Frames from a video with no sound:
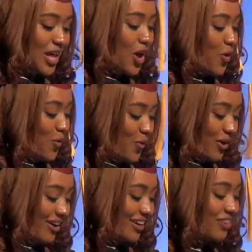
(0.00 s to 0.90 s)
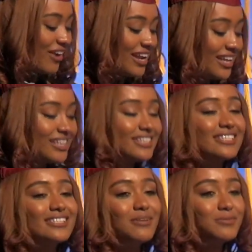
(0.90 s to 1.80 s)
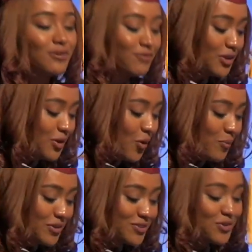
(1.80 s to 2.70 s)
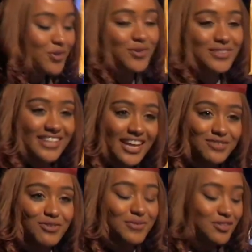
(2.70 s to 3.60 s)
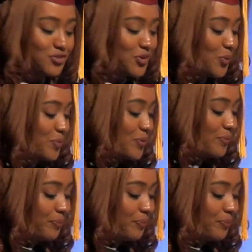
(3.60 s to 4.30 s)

or creating a disruptive e-commerce for OTAs from this group.